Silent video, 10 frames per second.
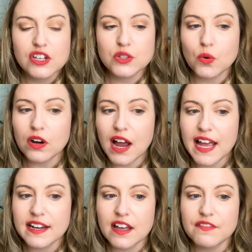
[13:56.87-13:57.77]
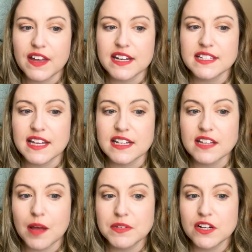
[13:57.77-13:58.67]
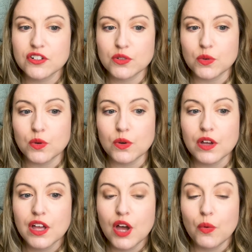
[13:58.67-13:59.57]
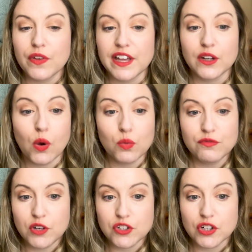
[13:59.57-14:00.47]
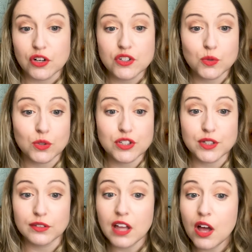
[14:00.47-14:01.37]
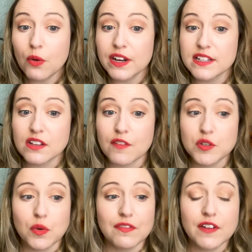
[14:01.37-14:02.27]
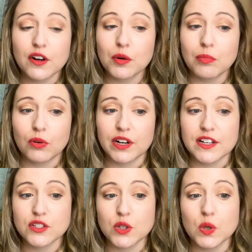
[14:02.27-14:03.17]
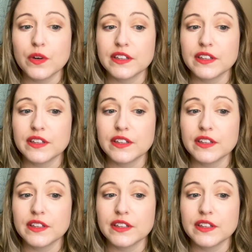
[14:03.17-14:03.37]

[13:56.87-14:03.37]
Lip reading: Score high enough and attend a top-tier school with a golden future. Score too low and it's off to a federal boarding school